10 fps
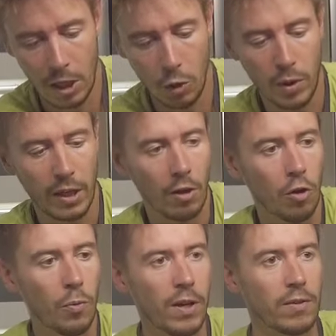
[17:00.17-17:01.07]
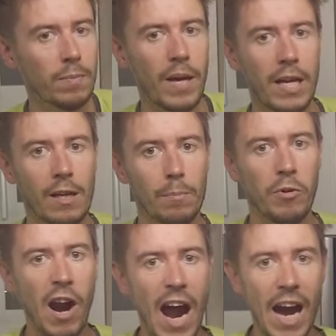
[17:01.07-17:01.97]
you can always make
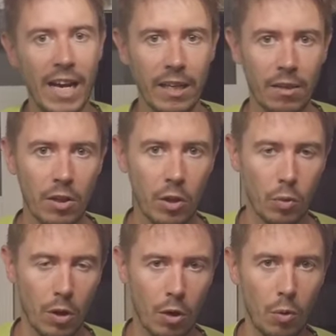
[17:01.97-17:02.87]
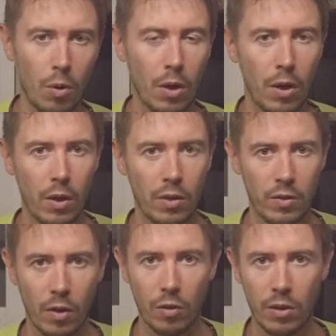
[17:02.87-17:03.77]
brine, you know?
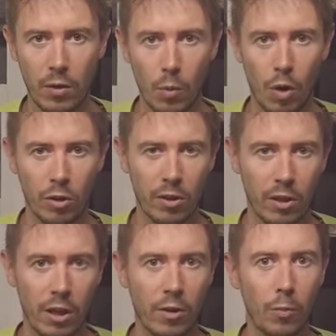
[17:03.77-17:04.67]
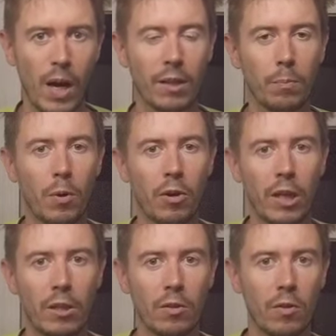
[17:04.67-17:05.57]
Salty water,
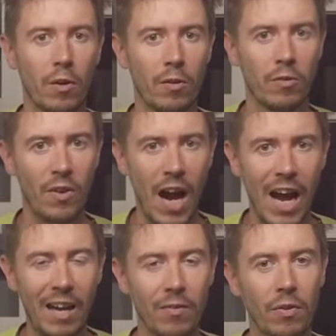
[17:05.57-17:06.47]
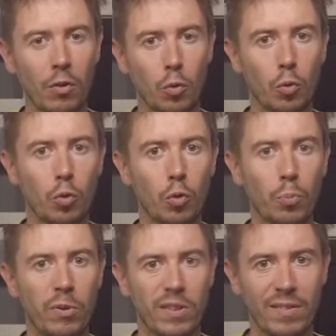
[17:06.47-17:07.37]
1.5 to
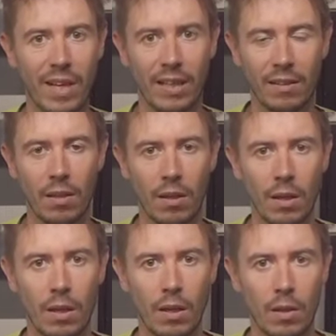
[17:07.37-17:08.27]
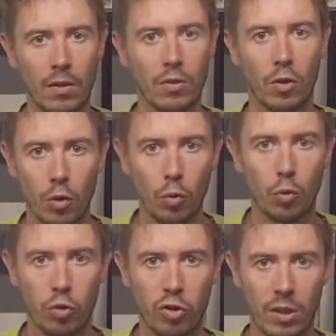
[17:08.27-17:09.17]
2%
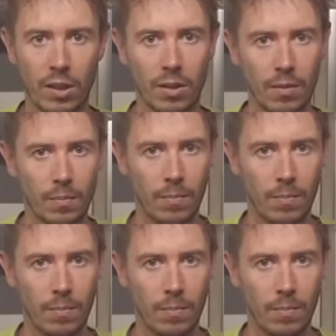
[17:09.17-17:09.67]
solution,